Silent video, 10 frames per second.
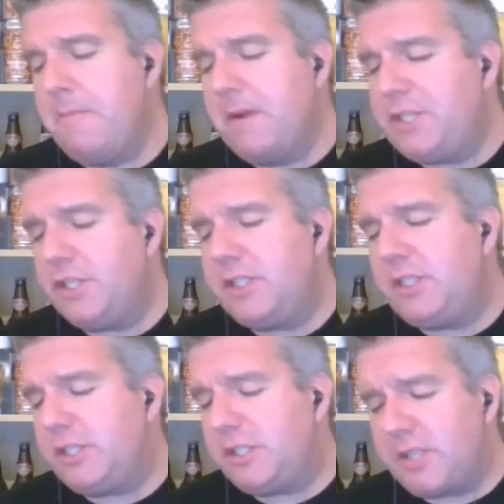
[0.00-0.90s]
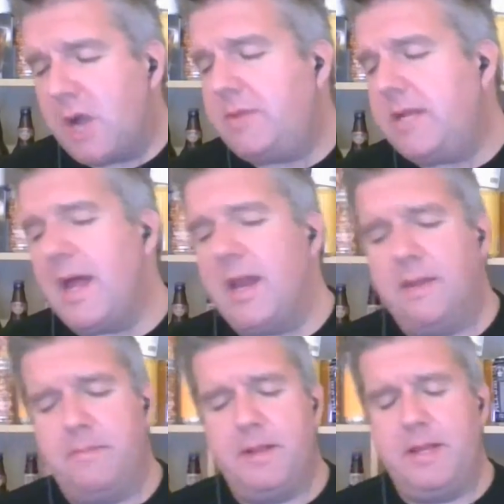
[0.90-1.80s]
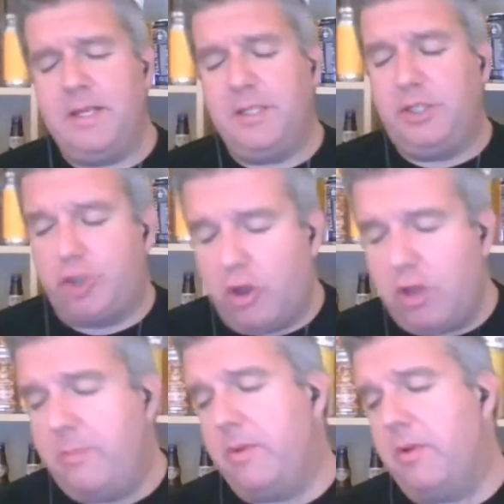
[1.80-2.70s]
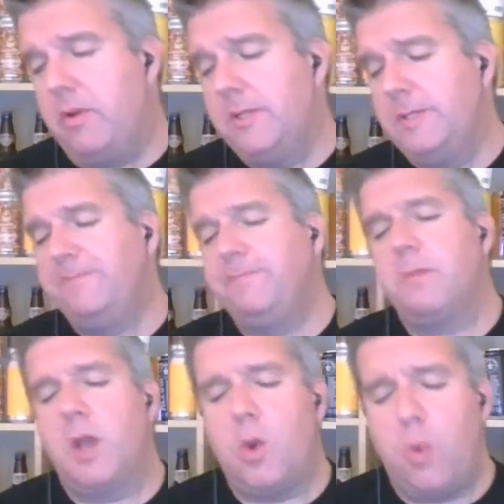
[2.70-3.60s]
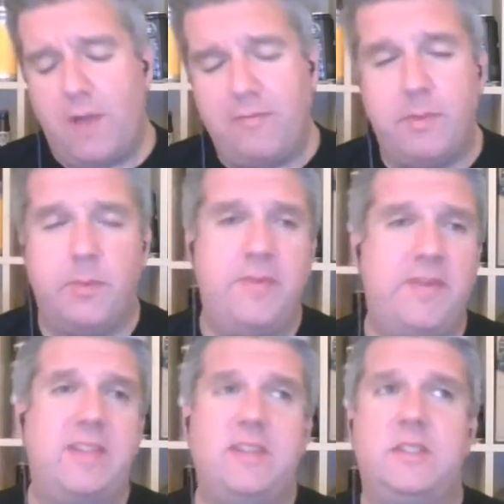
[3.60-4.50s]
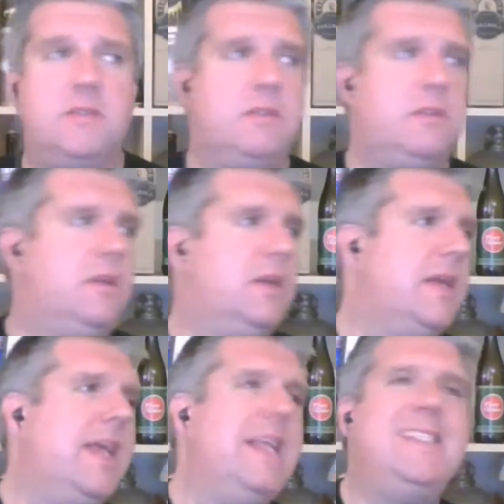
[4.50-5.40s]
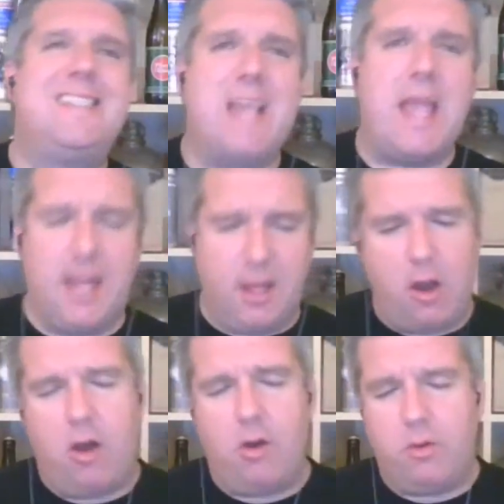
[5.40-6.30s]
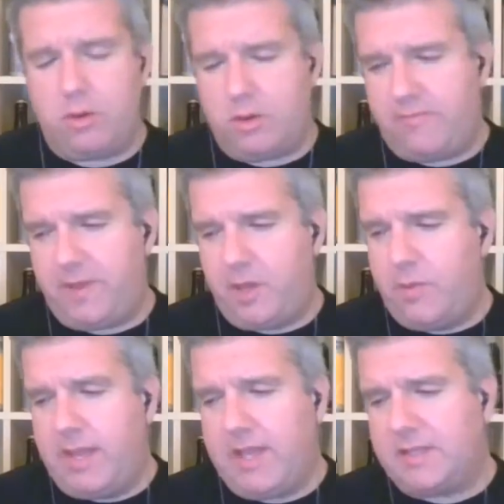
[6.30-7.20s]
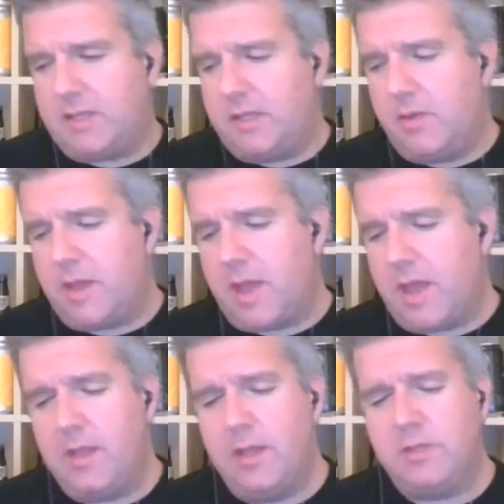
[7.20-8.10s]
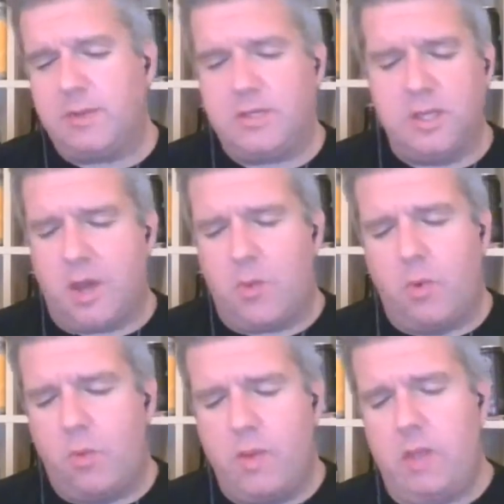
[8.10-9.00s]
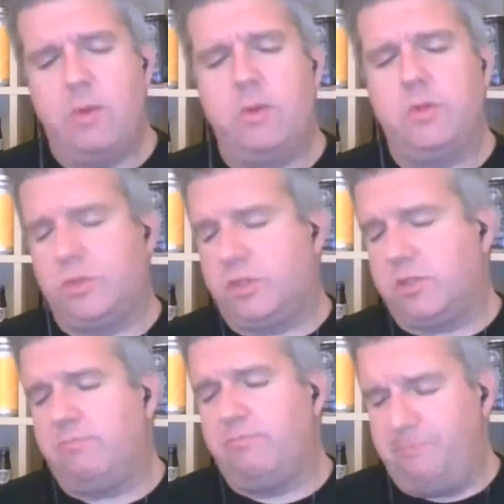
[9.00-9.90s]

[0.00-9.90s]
But it's just so damn enjoyable and quaffable. We've had these insanely hot few weeks in the UK, especially that one week, which was just